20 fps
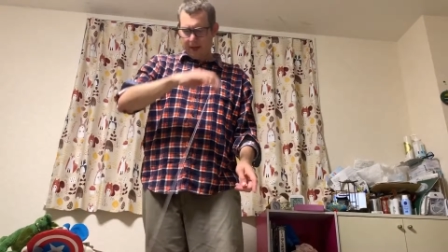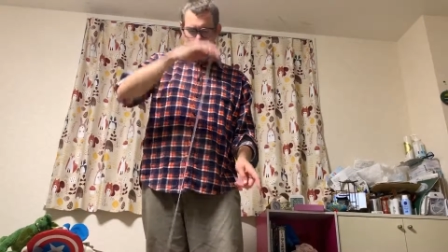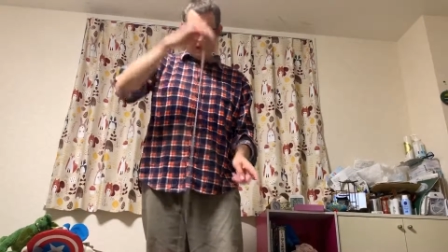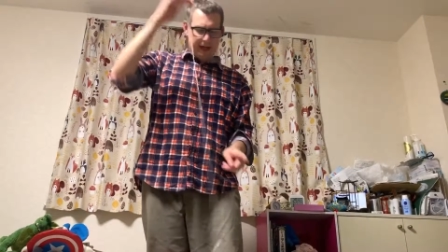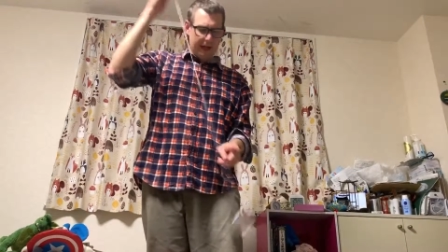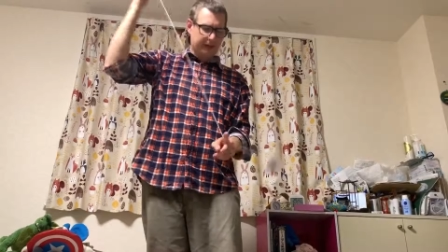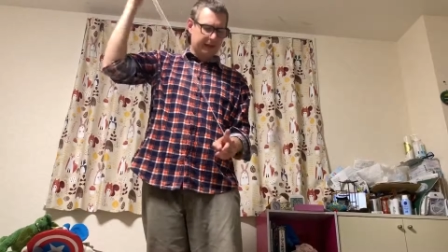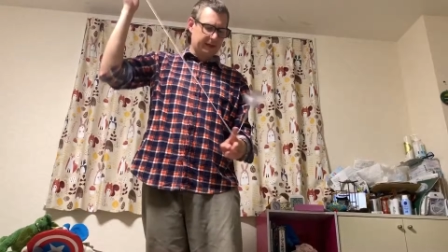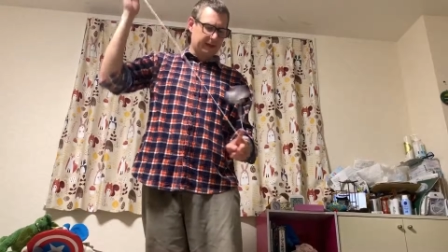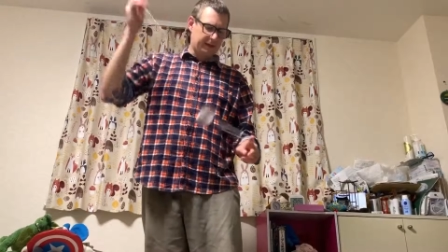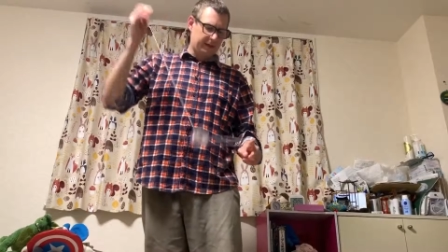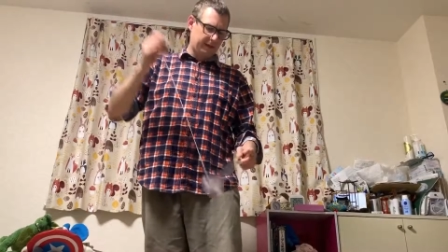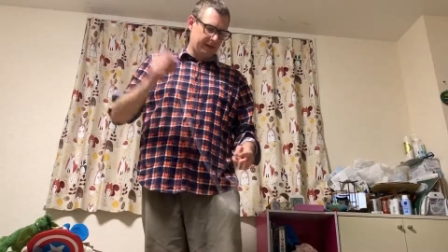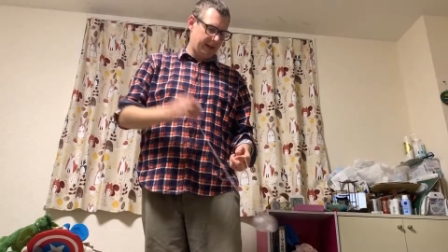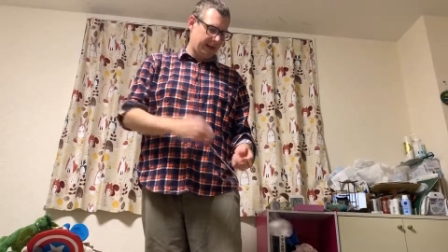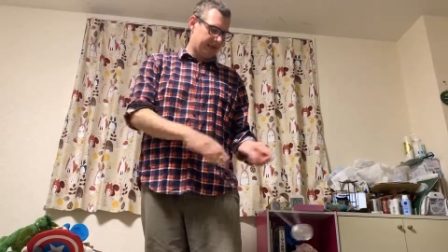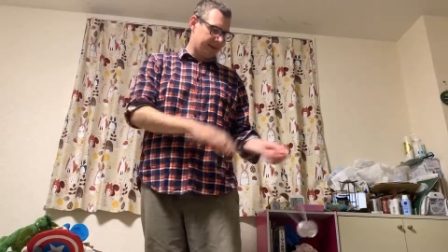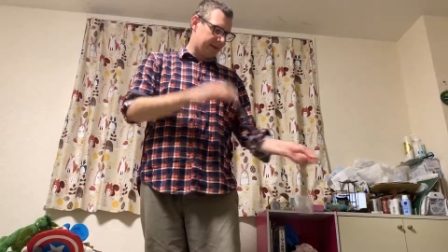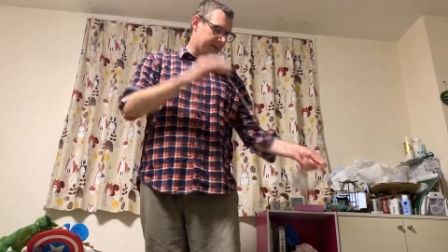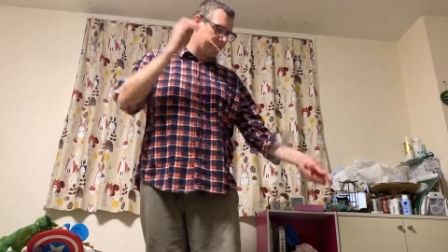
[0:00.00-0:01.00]
It's
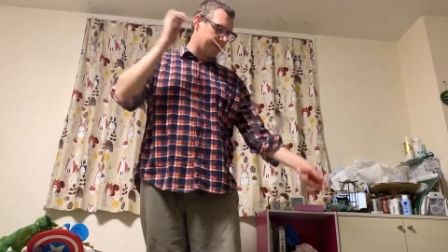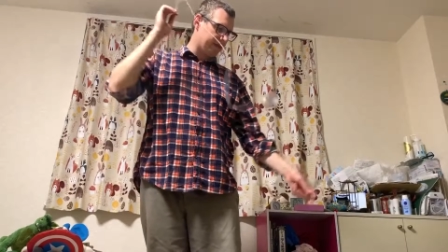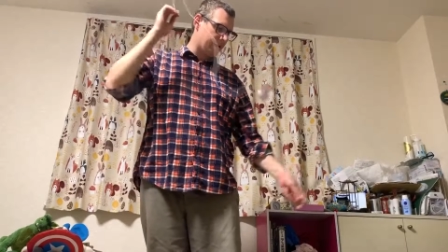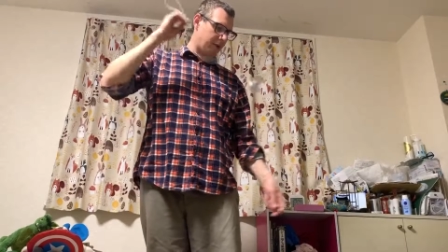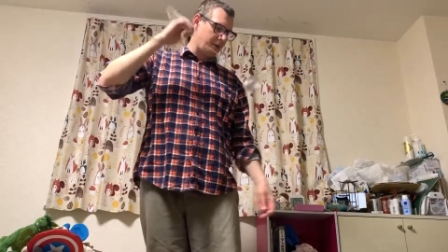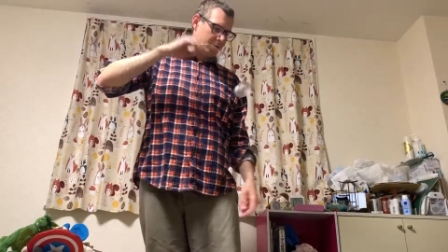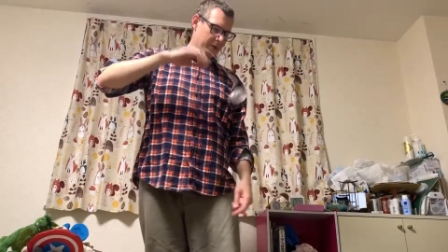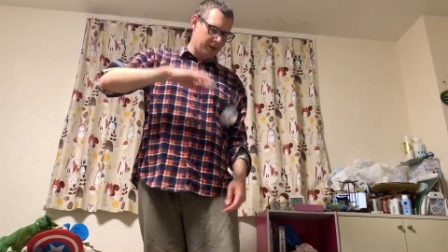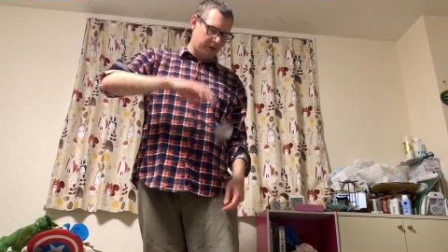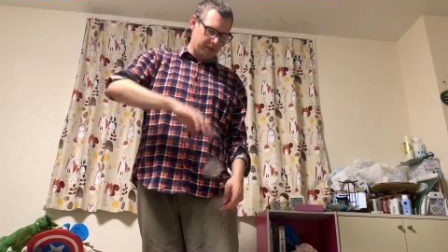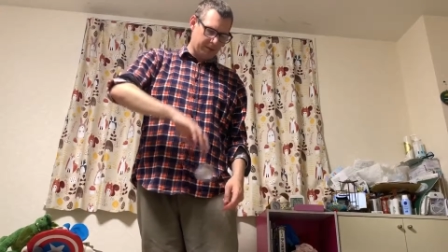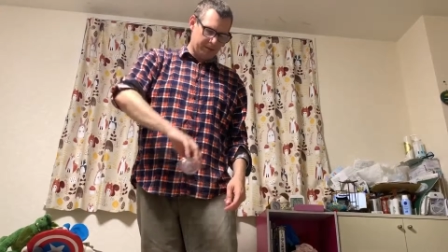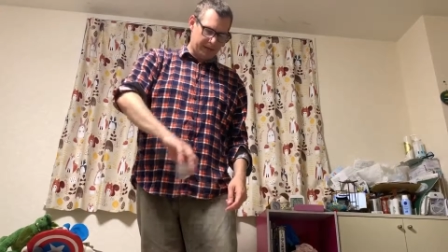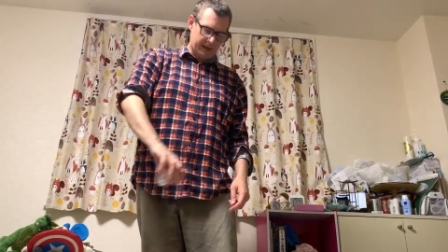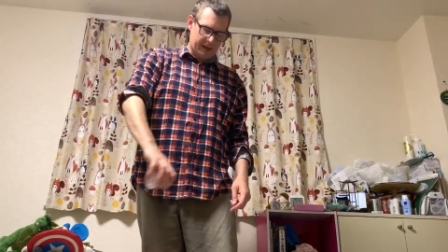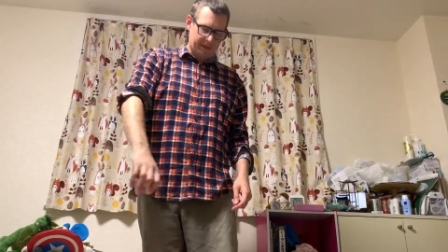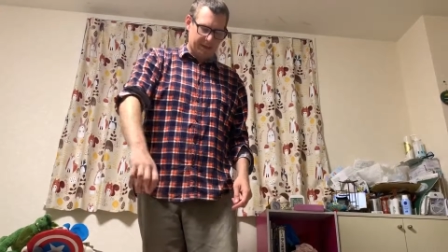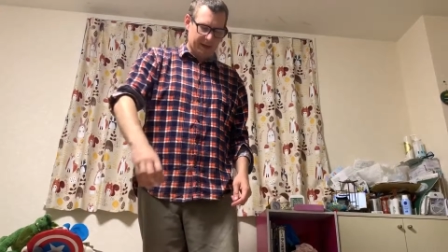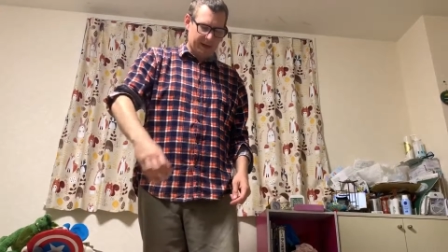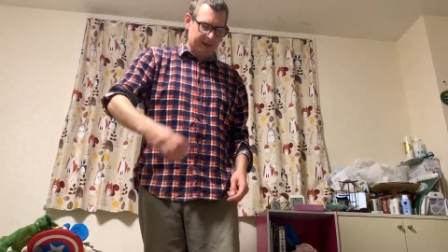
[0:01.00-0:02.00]
so humid.
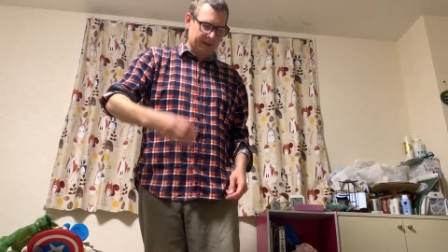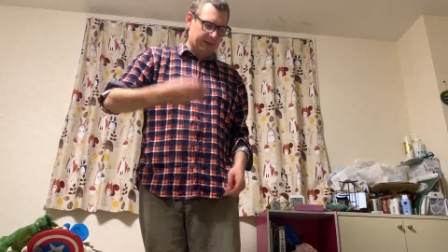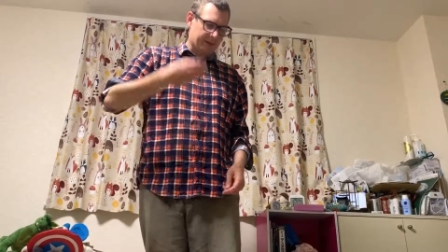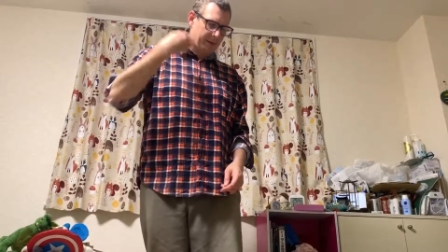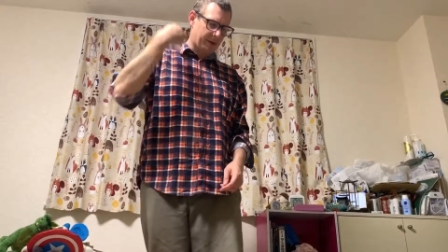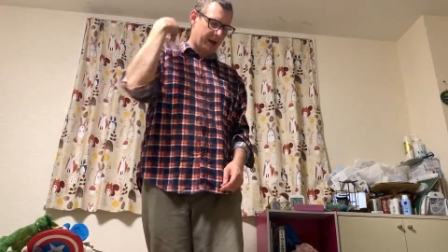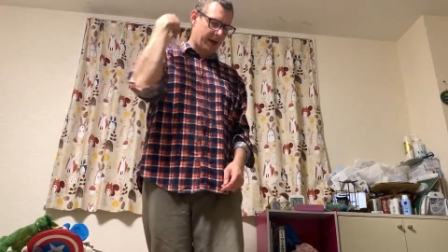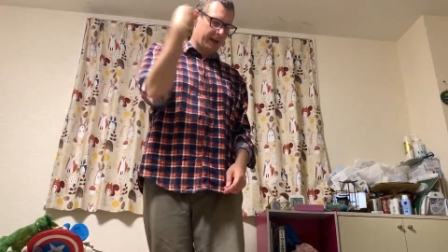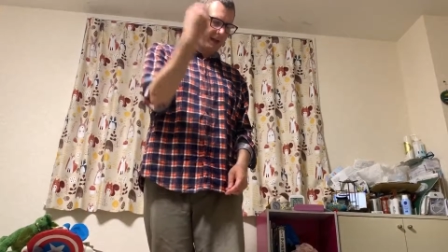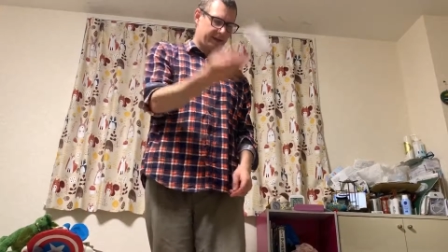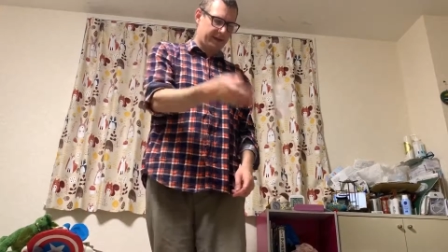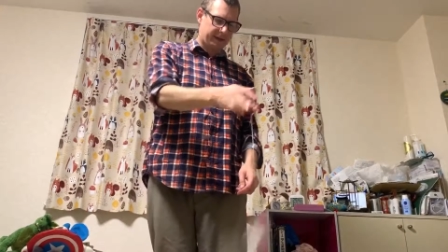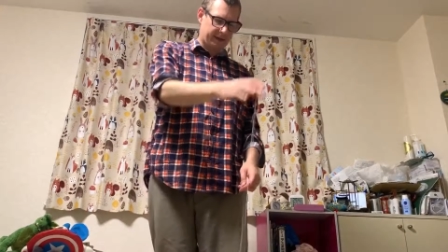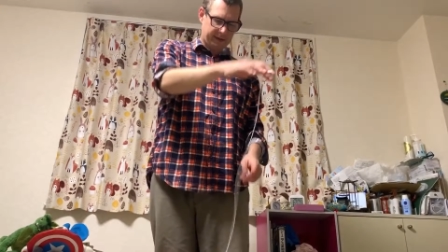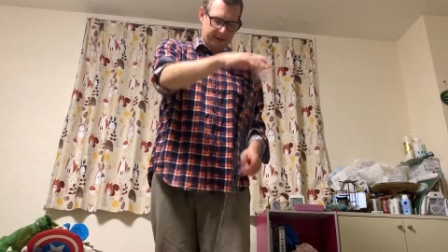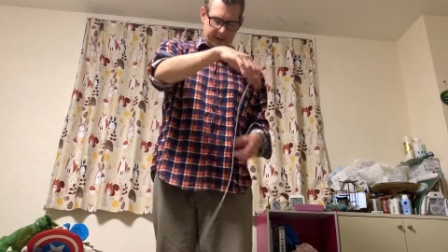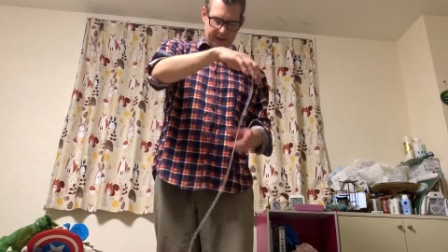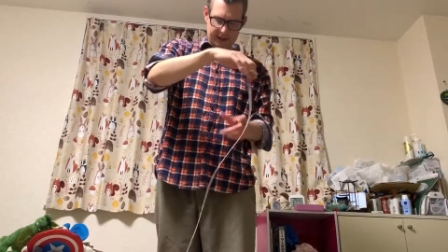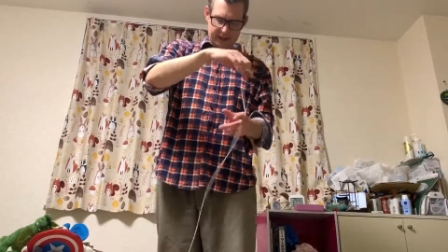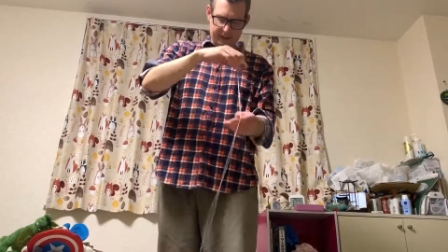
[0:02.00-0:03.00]
I'm not surprised
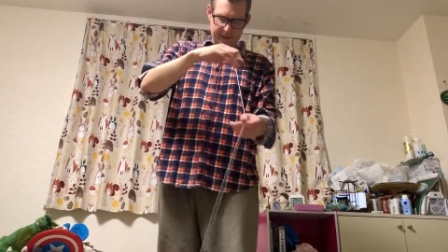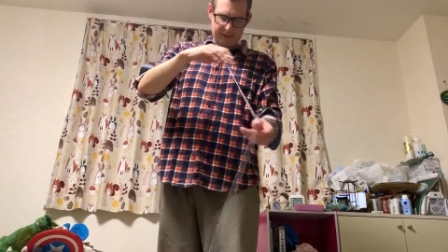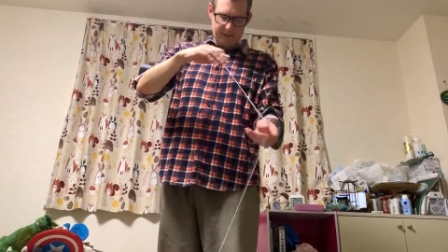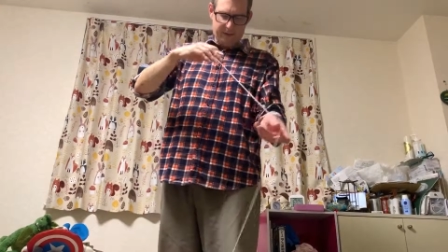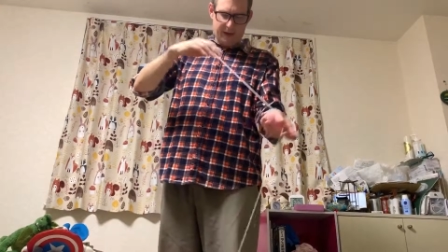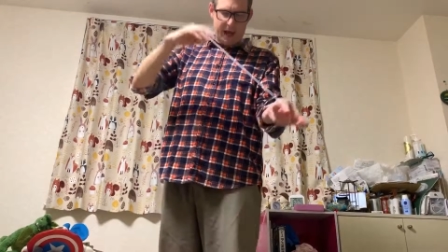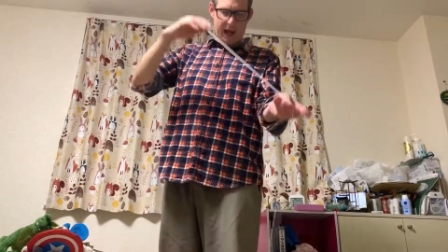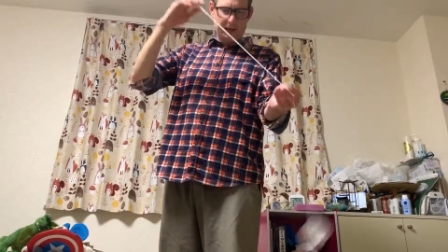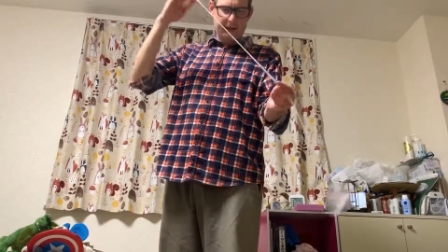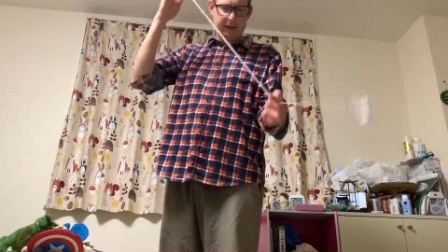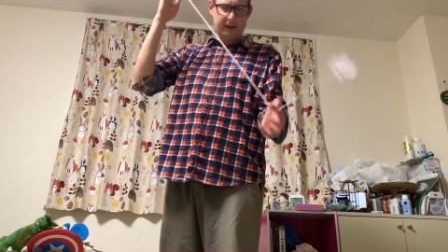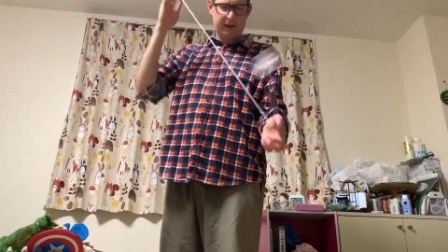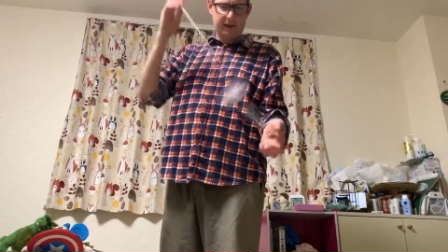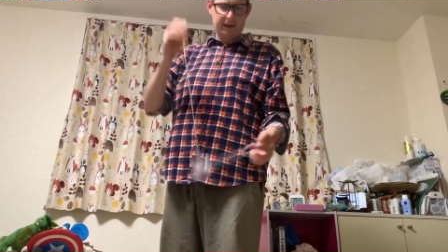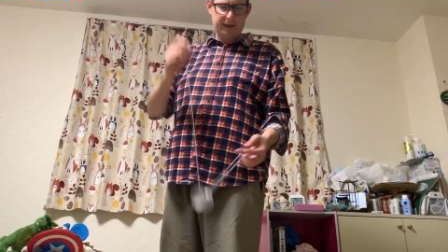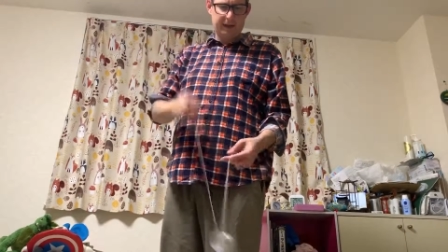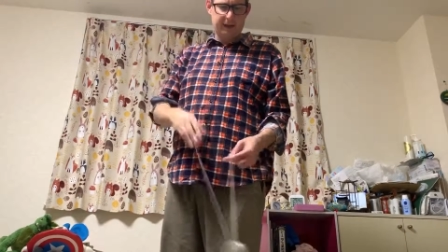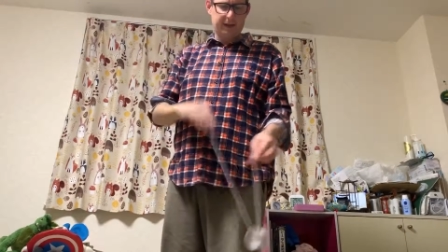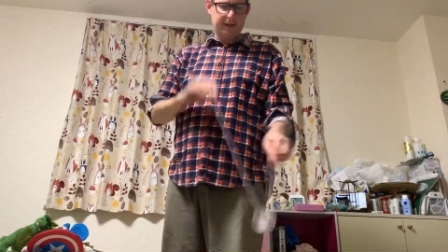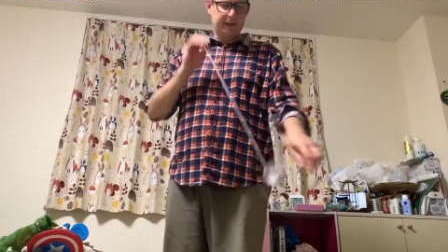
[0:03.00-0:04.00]
that it's acting like
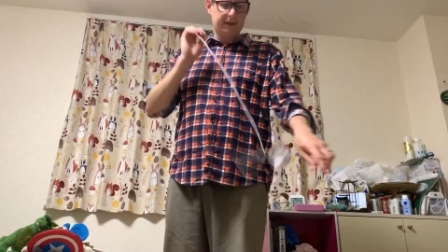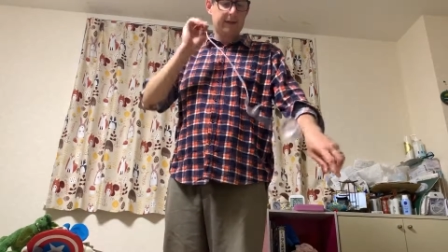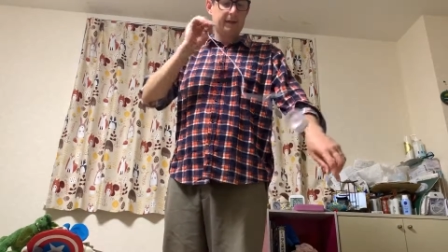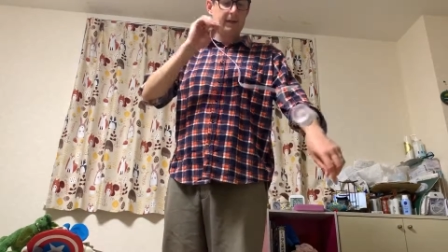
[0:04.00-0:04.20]
this.